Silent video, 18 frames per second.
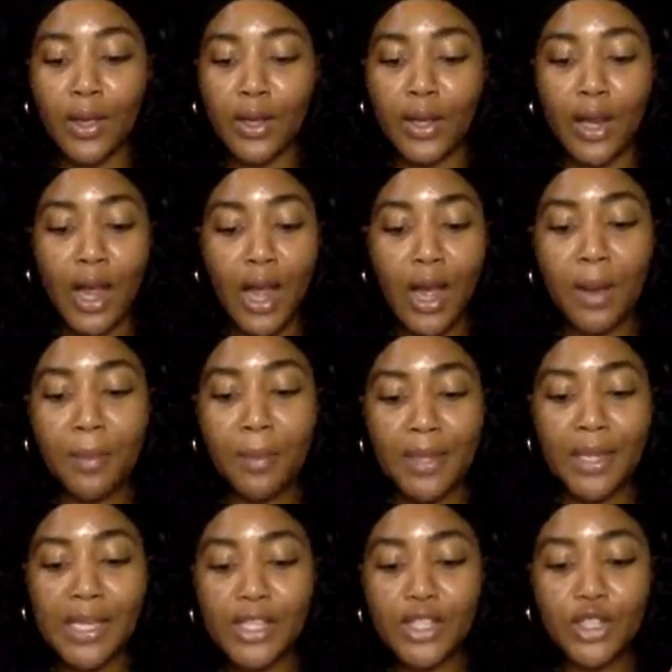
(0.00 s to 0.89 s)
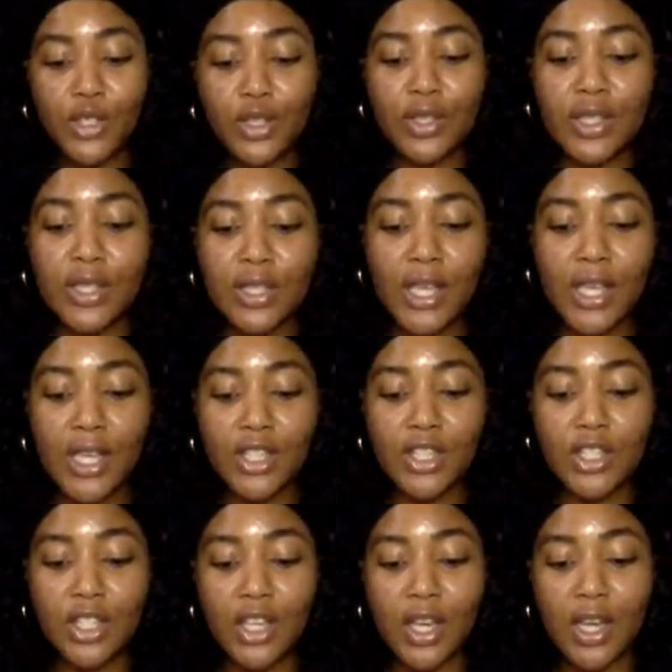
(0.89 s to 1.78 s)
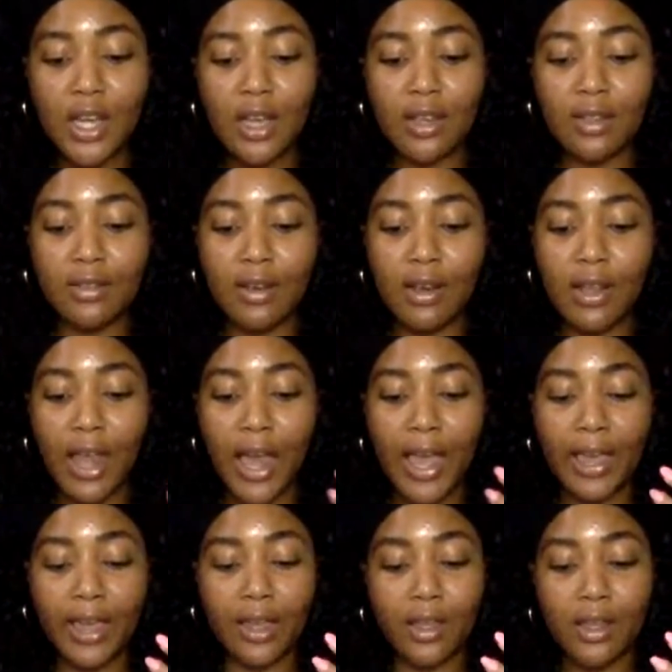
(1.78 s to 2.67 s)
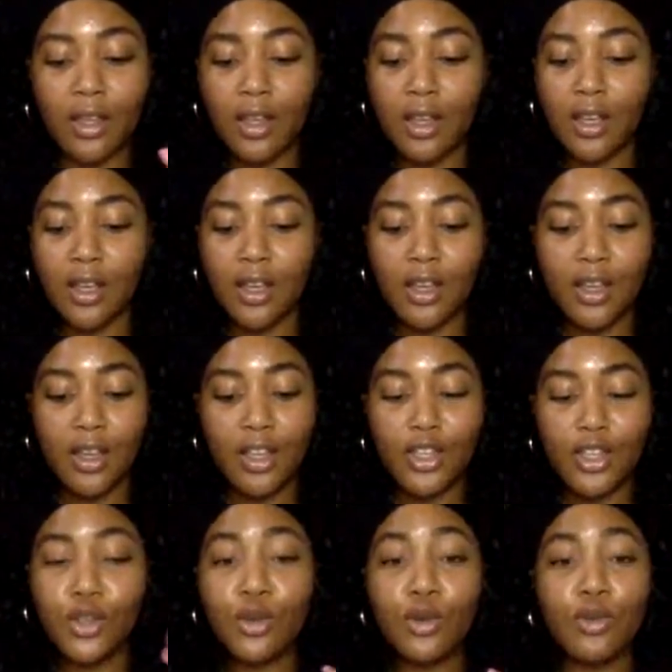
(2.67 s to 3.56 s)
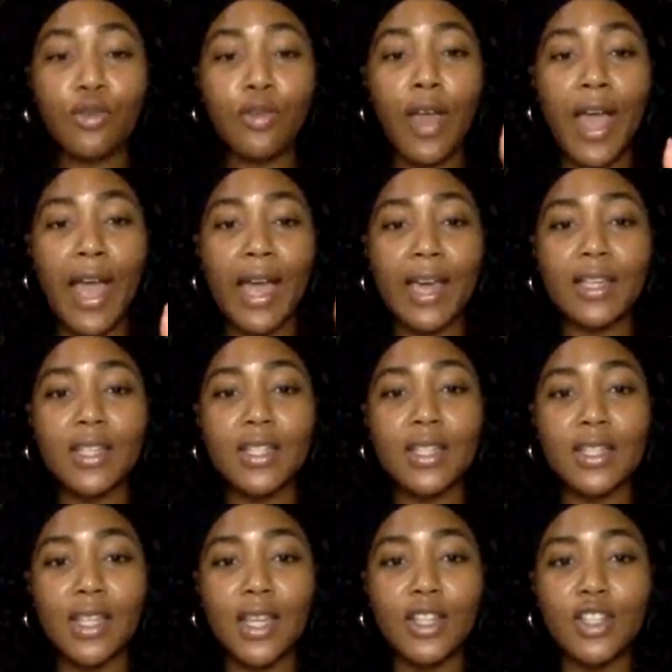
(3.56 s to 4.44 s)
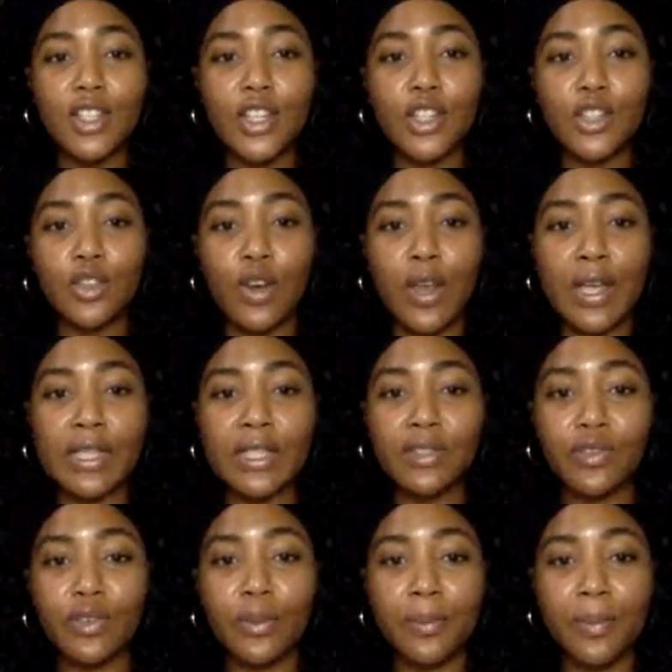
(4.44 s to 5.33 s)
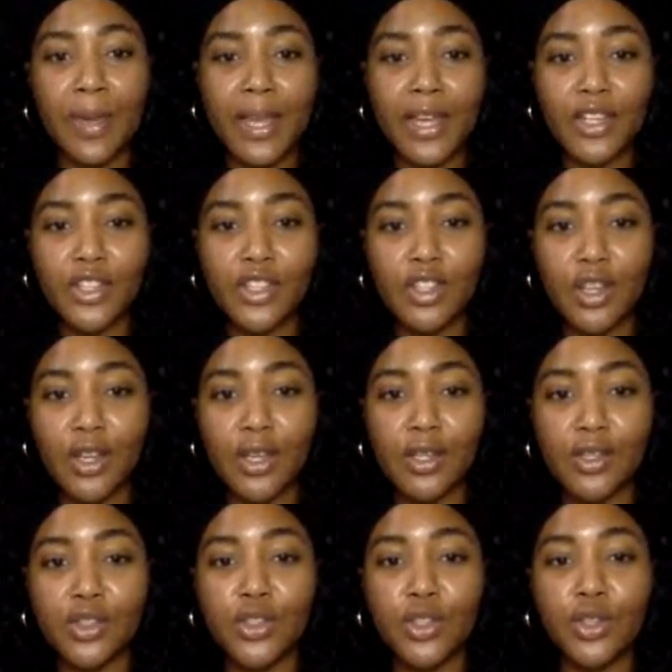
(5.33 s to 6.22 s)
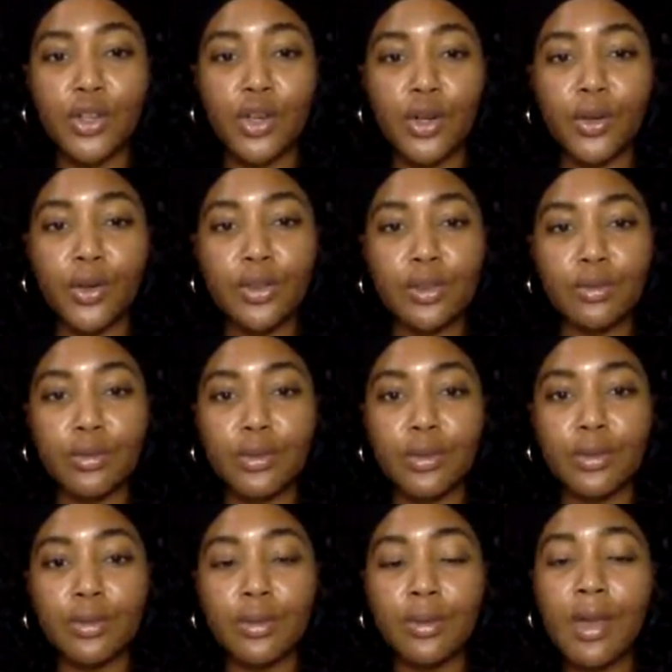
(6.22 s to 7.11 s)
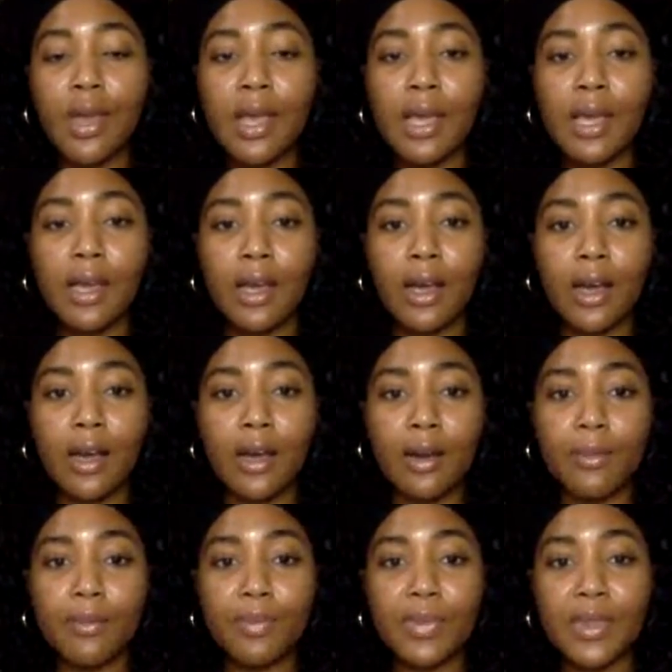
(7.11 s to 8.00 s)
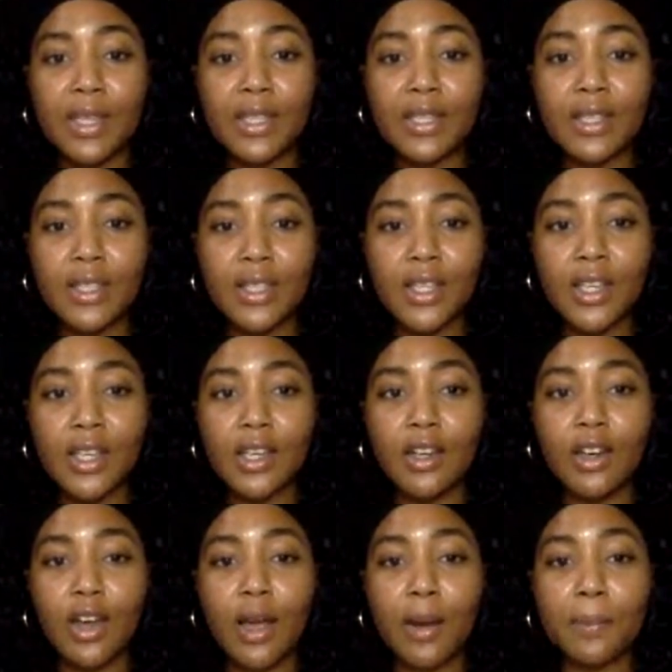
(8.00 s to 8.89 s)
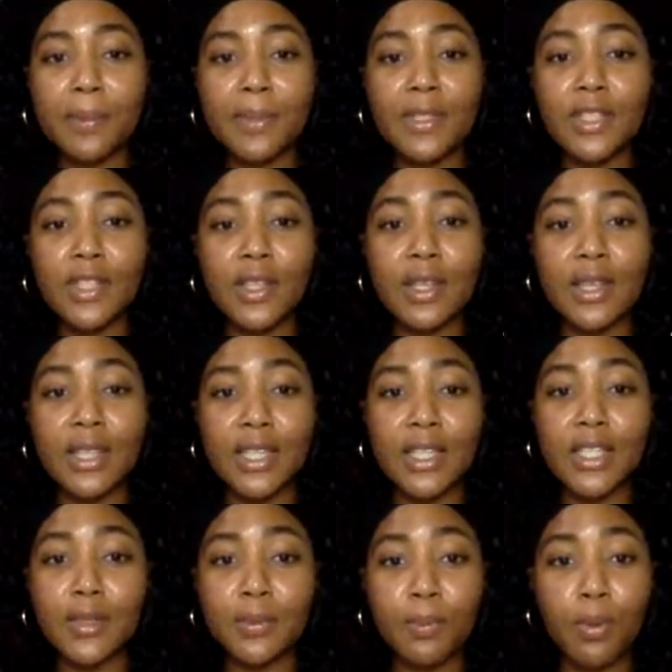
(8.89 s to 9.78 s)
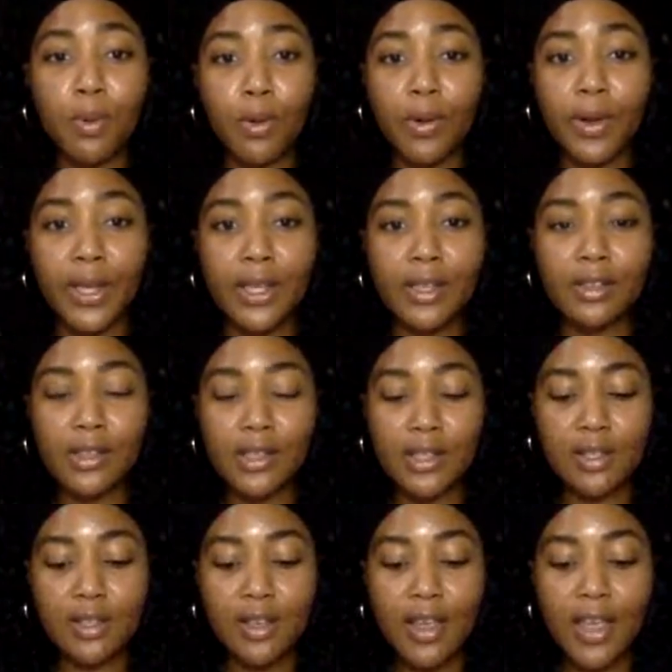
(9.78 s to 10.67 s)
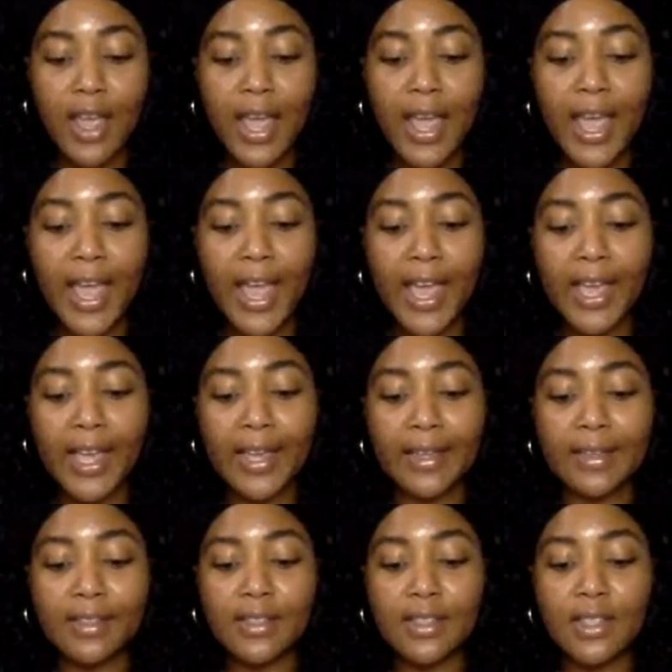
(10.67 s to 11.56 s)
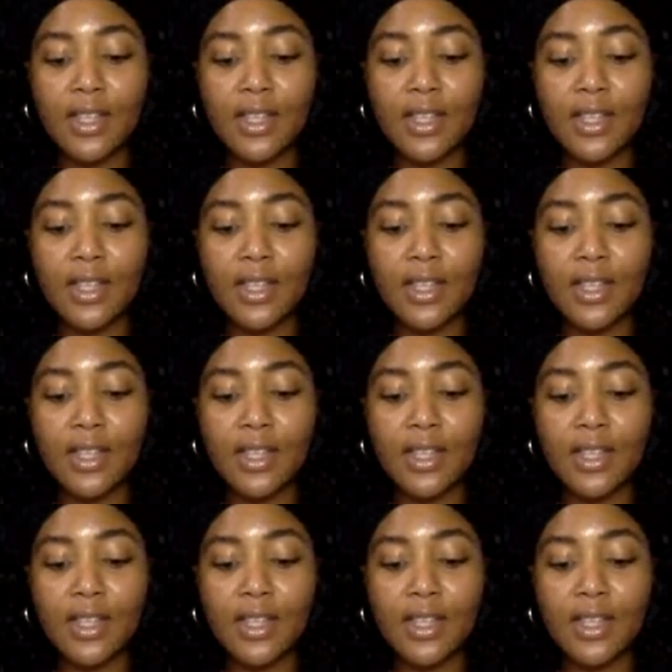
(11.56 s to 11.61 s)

come into such, like, you've had such a transformation to go through this year up to this point, and